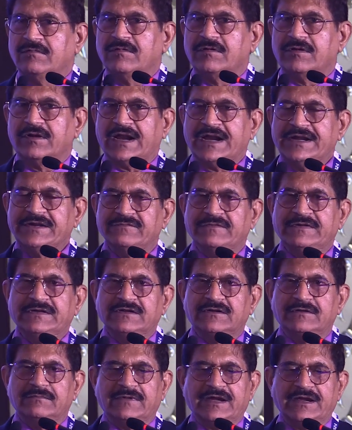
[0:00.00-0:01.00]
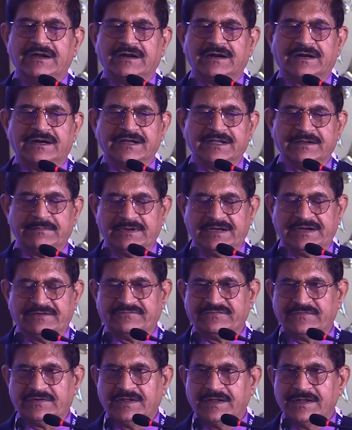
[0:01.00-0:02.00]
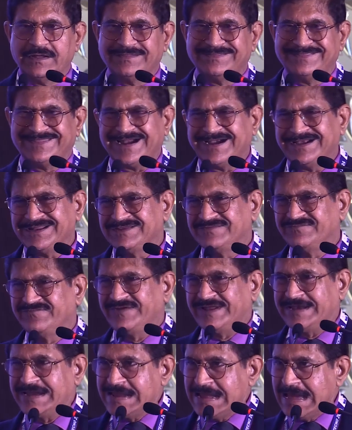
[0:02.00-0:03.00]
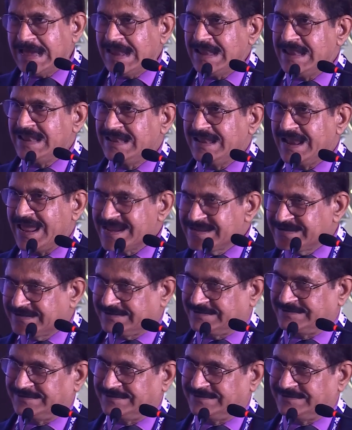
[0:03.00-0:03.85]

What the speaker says: right ventricle myocardium and left ventricle. That is very unlike